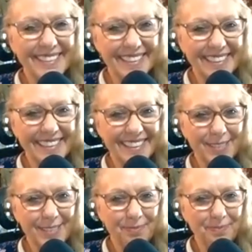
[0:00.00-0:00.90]

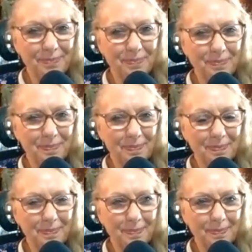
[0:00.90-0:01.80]

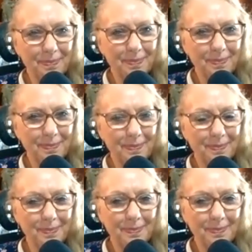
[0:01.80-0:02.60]
(not speaking)